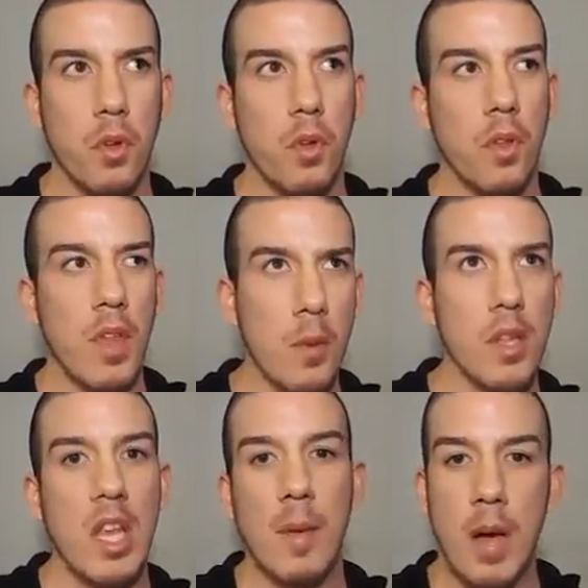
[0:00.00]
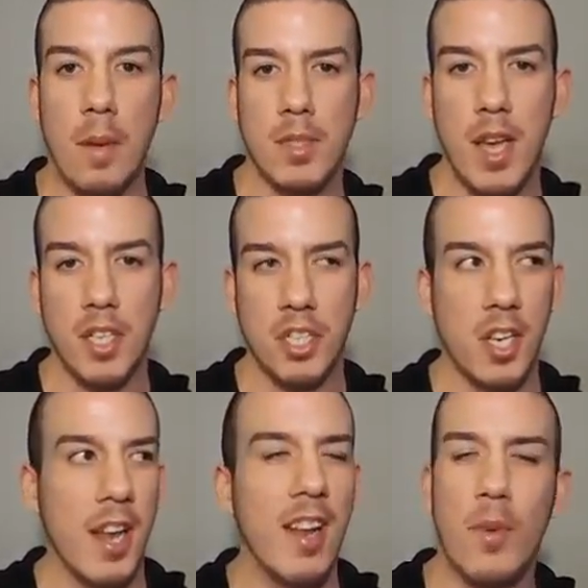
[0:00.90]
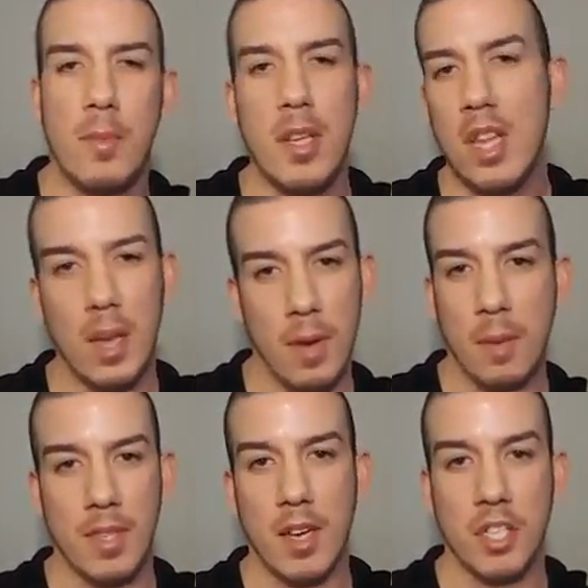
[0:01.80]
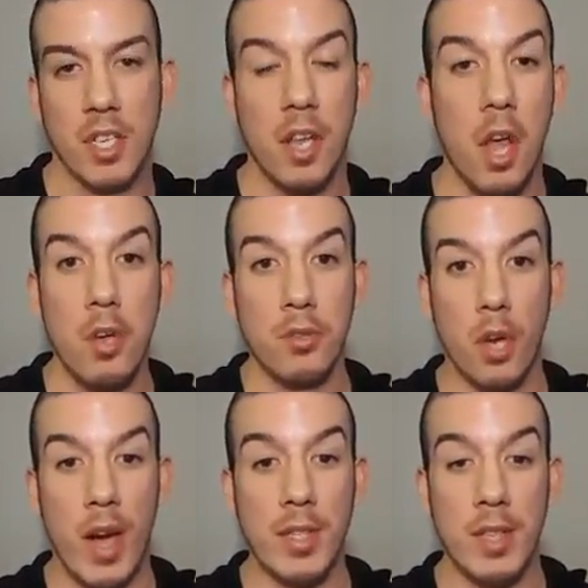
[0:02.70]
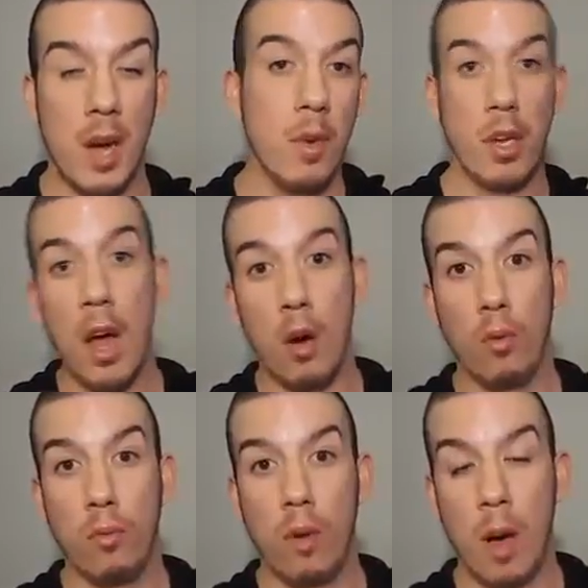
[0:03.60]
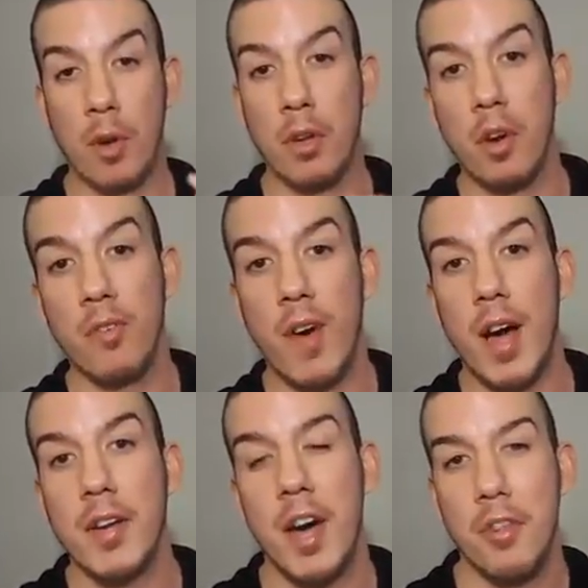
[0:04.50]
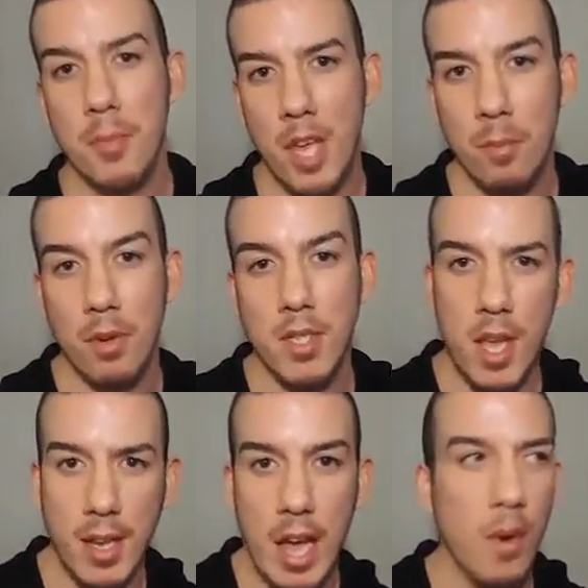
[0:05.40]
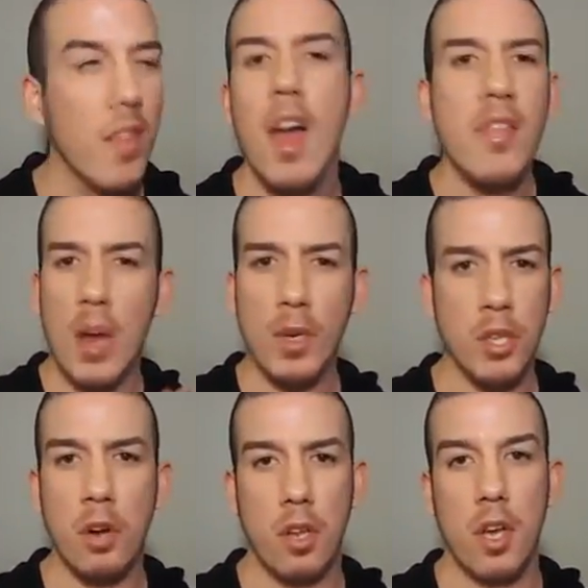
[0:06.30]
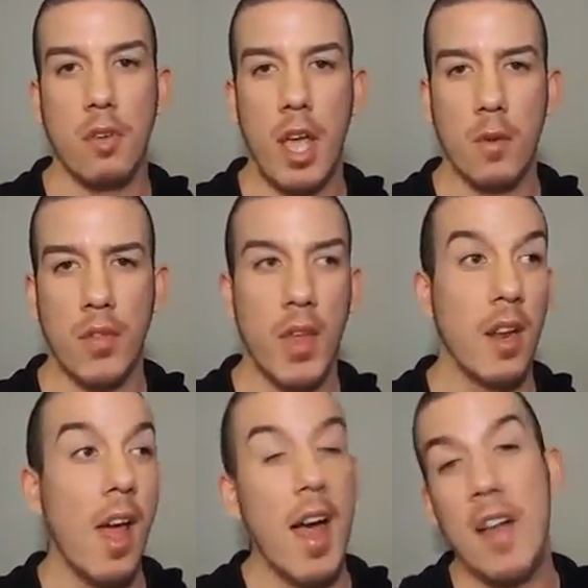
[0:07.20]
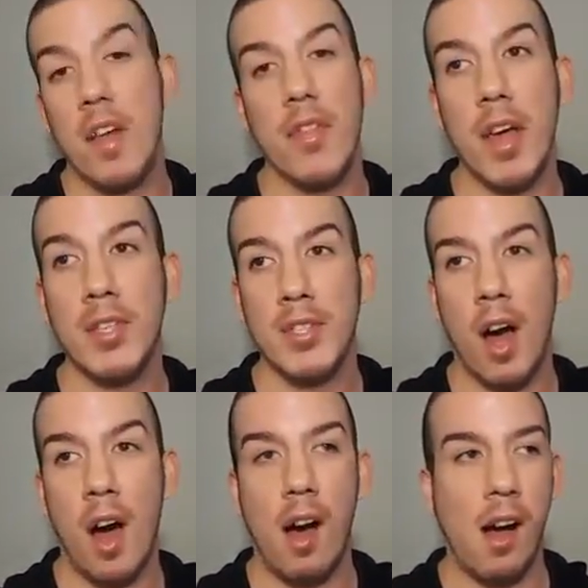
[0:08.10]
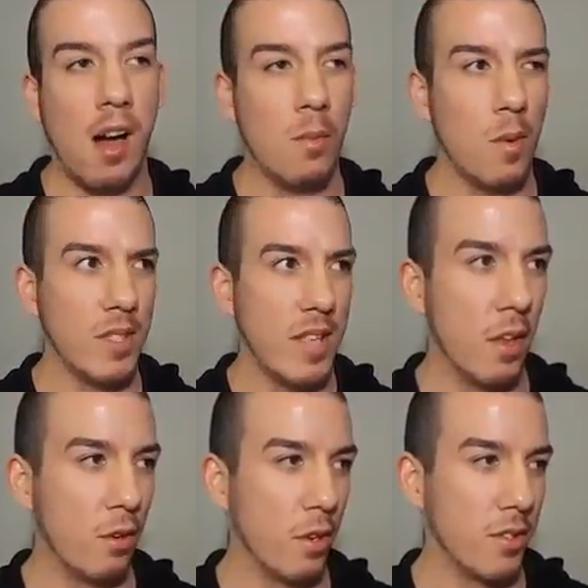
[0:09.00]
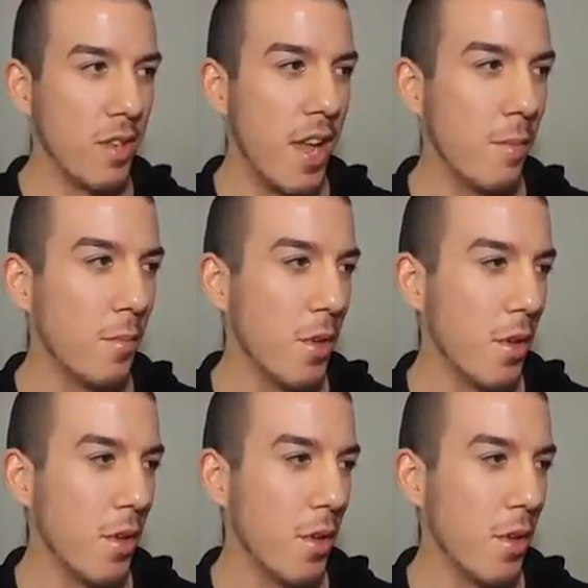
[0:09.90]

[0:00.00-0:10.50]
they were in the hip hop section. I didn't want to be in the hip hop section. So I said, I'm going to go. I'm going to go find other people to hang out with. They were totally okay with it. And then they saw, um, what was that girl's name?